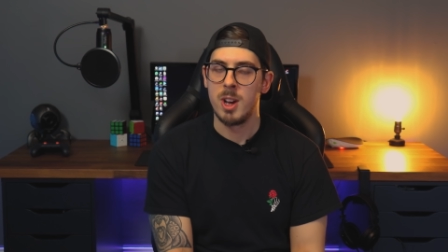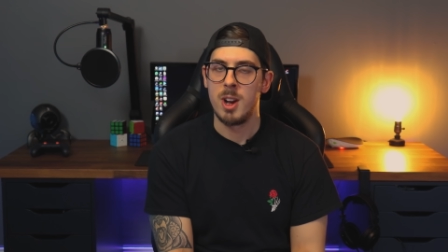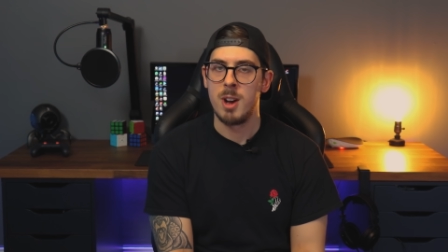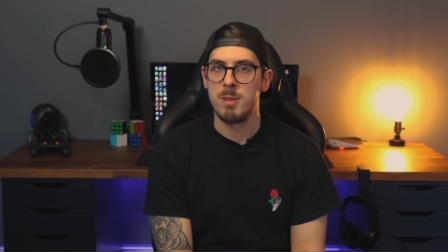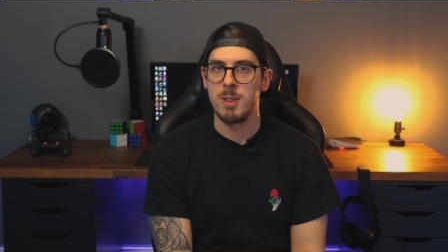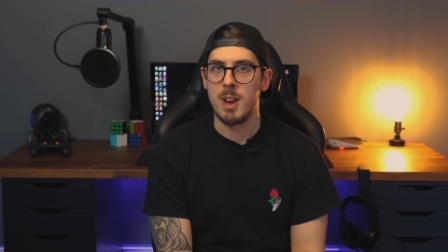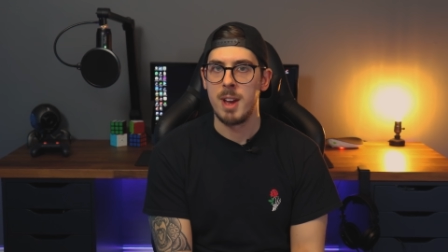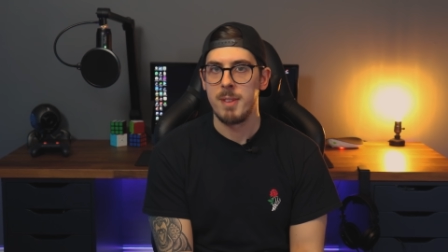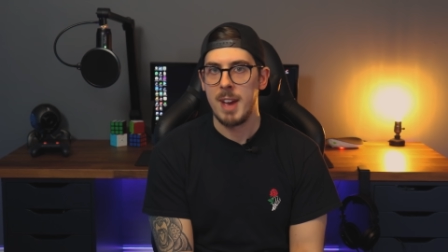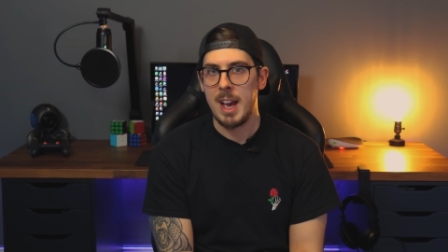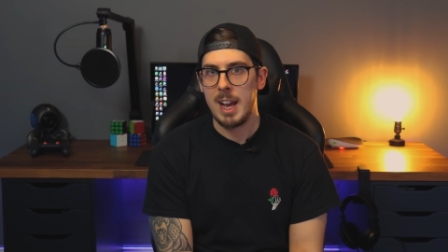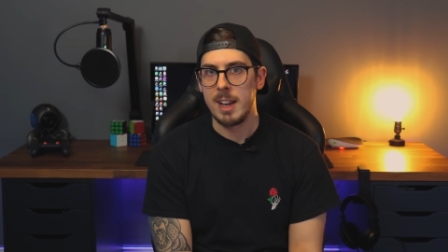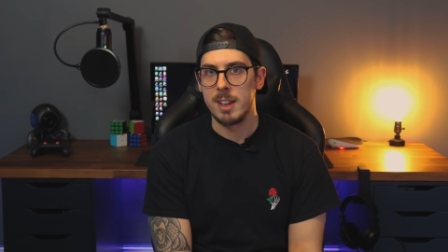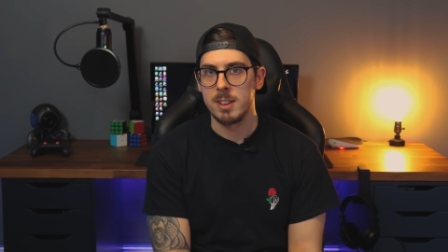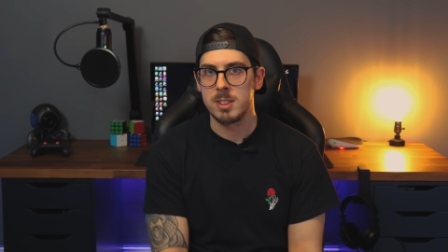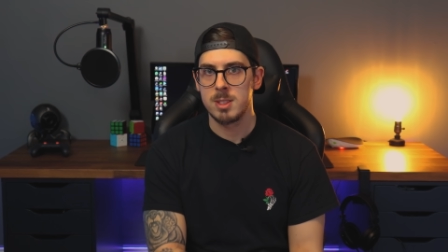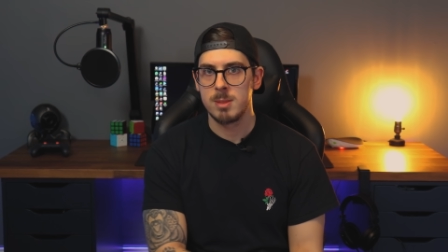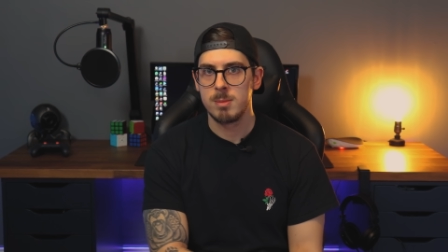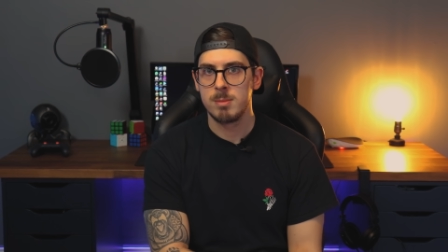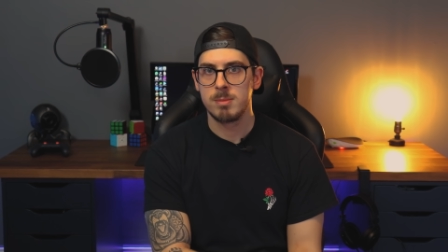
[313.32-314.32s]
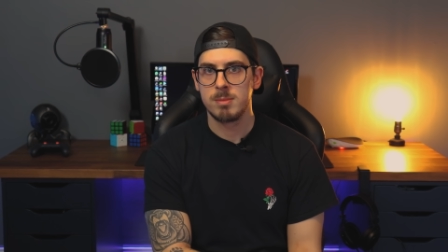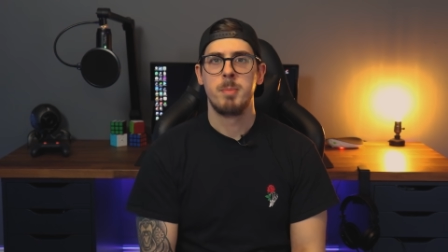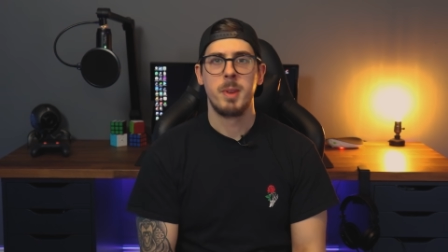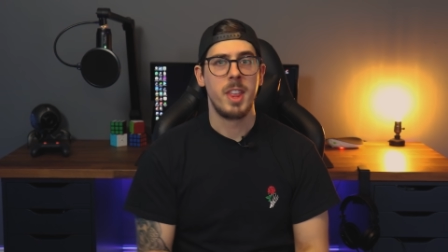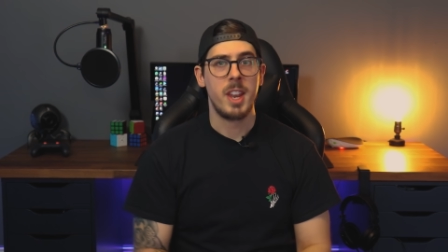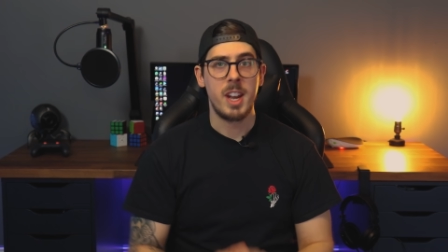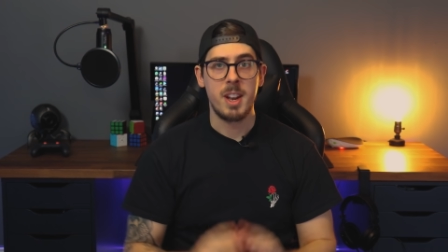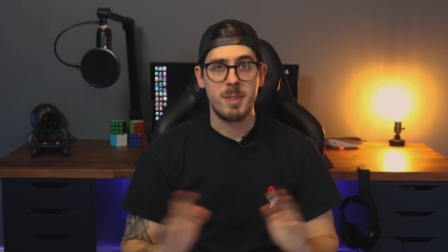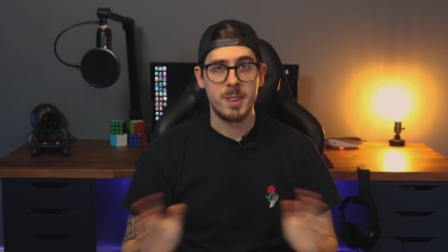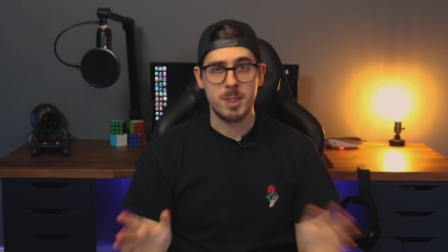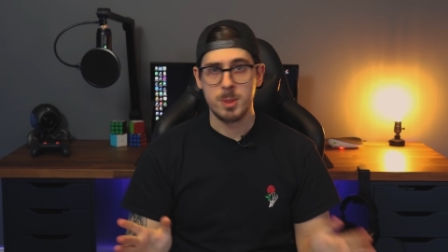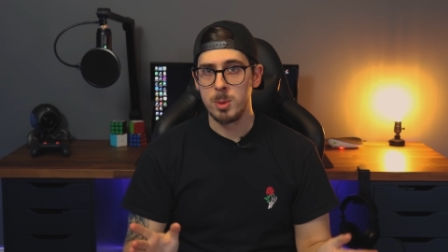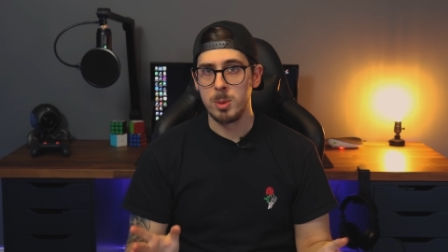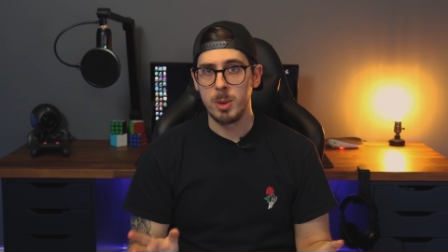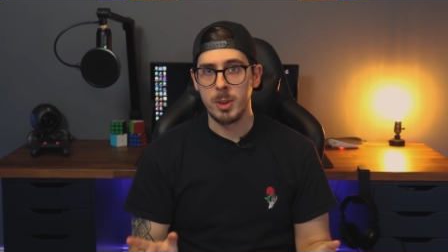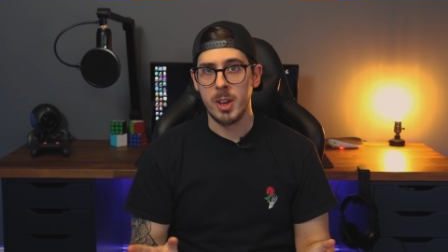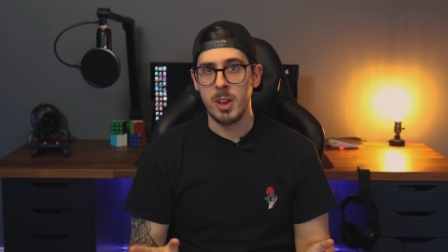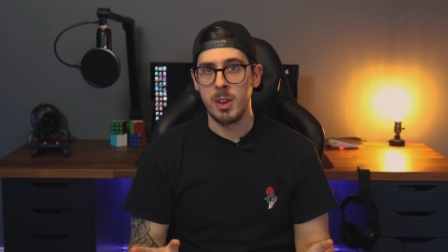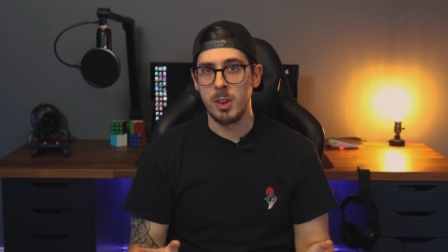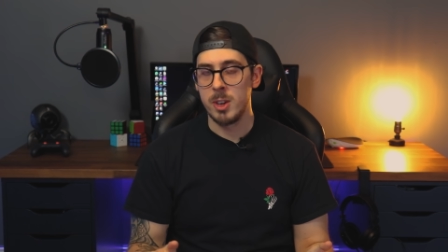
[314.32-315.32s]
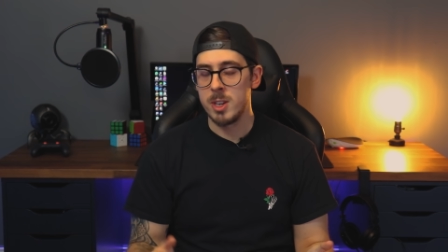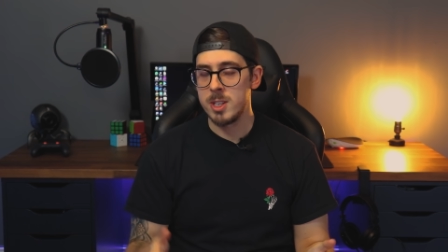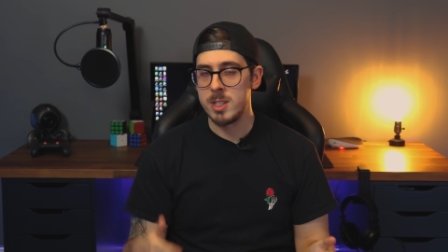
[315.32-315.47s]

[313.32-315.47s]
on Half-Life Alyx. But then if it's all looking